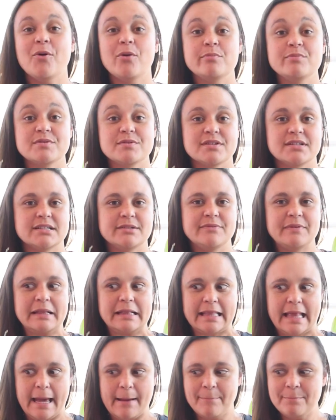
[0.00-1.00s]

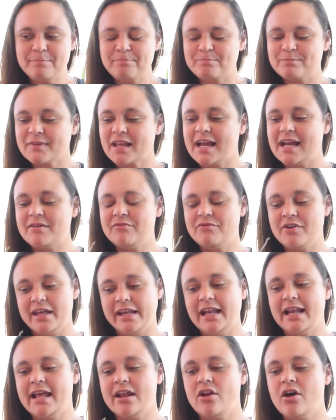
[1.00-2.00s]
observing them.
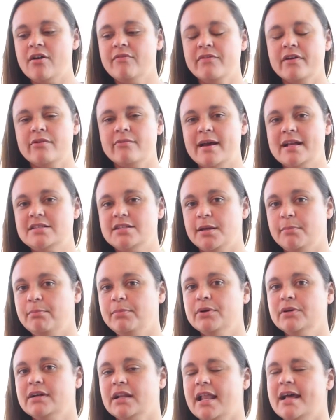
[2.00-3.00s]
Funnily enough, I read a
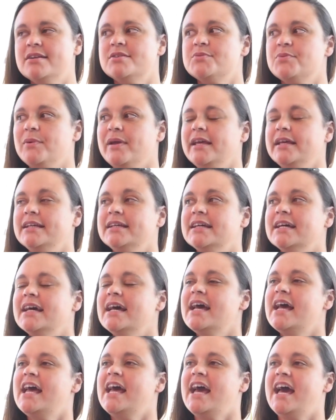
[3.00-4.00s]
book last week
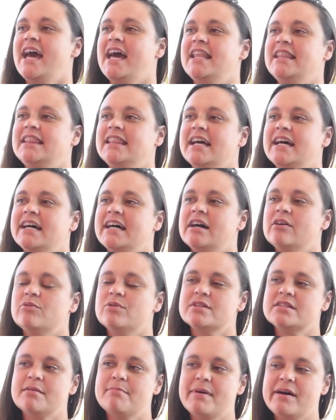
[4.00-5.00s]
and that
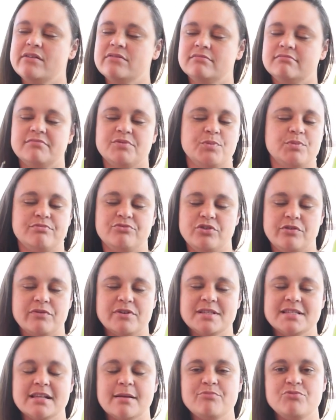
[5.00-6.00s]
was about
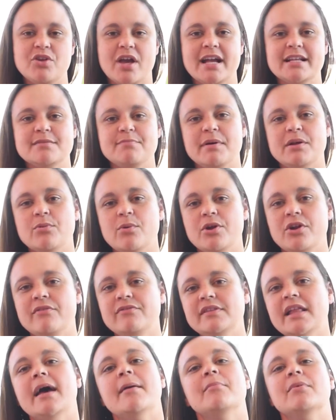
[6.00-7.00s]
different subjects, but one
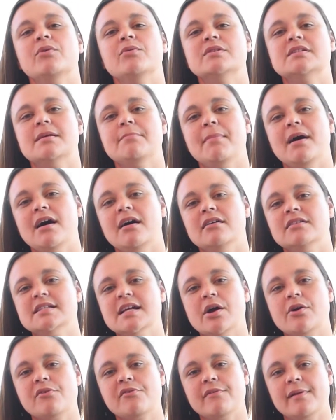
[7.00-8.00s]
of them was about
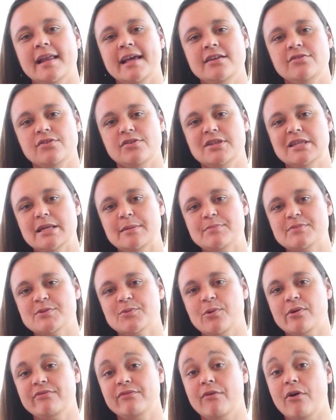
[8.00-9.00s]
our relationships
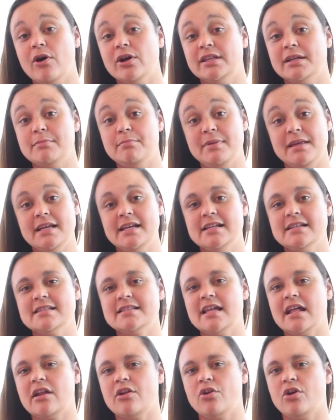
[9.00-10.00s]
with other beings
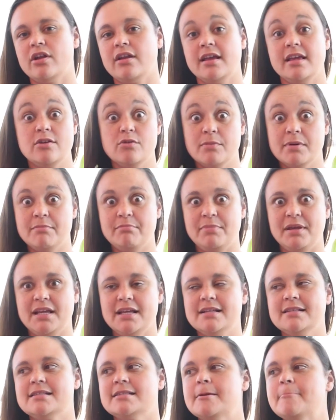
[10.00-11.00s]
that are not human
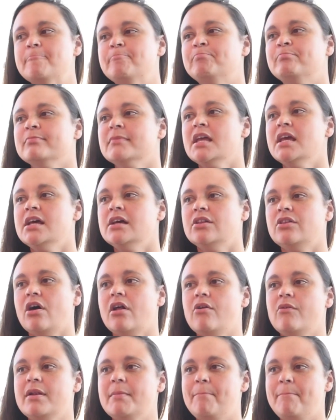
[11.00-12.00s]
beings, not
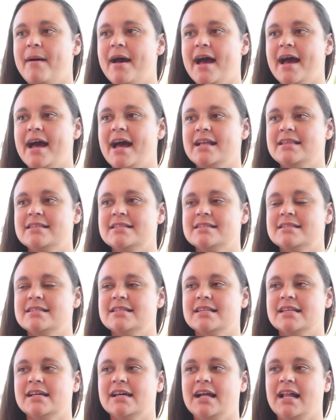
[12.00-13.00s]
only
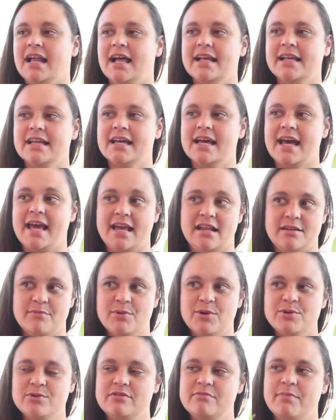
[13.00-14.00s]
pets like
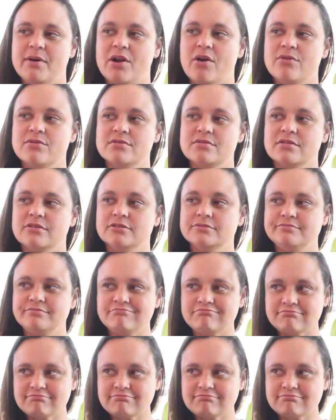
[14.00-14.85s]
animals, but also